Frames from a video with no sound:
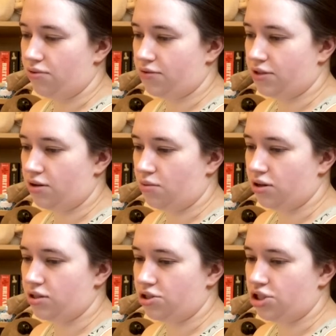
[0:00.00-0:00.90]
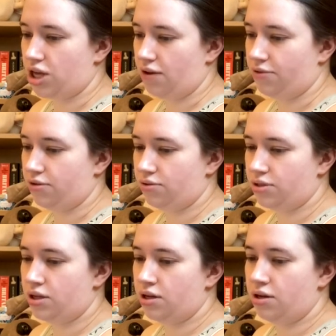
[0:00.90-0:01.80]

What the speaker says: Raphael works at Sheffield.